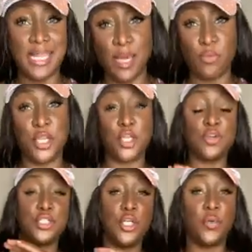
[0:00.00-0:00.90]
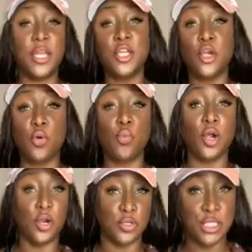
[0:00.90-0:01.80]
that when you're doing your
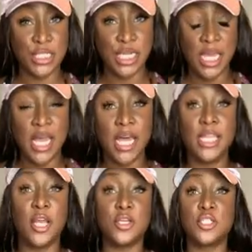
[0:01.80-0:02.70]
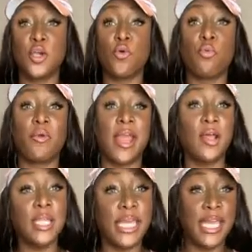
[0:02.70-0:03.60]
worst, there's
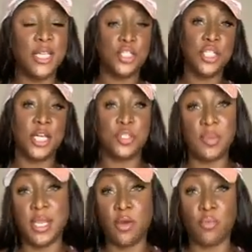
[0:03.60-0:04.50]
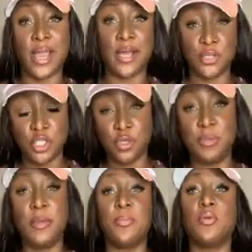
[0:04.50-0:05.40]
rarely judgment around you.
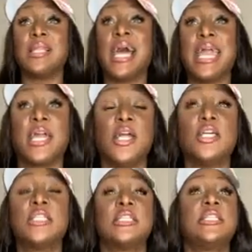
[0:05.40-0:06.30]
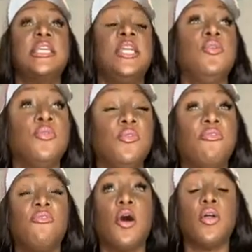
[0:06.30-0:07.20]
People like to see you
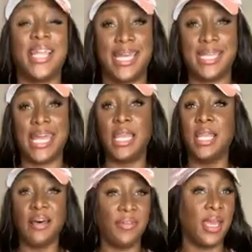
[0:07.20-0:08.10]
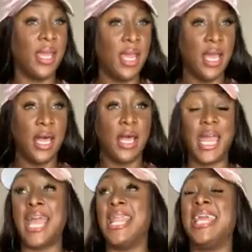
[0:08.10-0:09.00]
falling. They love it.
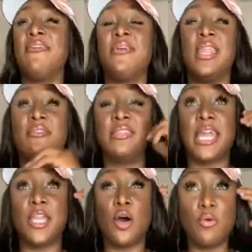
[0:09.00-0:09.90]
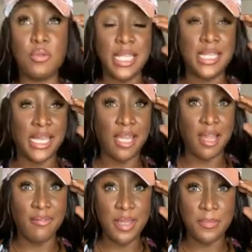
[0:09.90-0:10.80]
And even if they don't think they
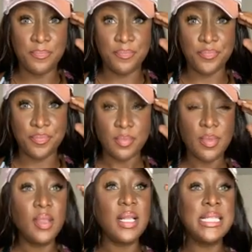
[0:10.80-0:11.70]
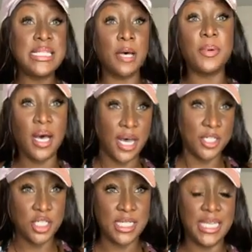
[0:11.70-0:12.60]
love it,
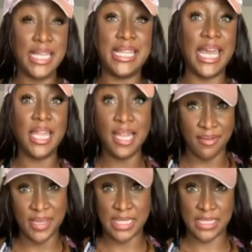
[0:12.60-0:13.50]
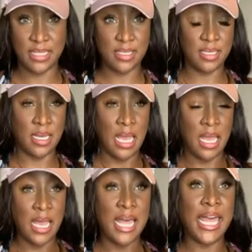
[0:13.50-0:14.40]
subconsciously they love it.
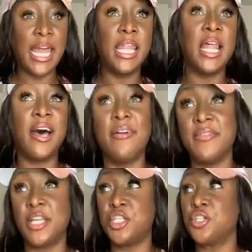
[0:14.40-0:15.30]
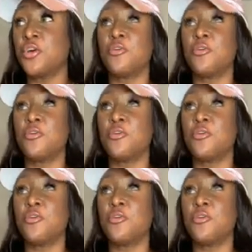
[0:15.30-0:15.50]
They love that you're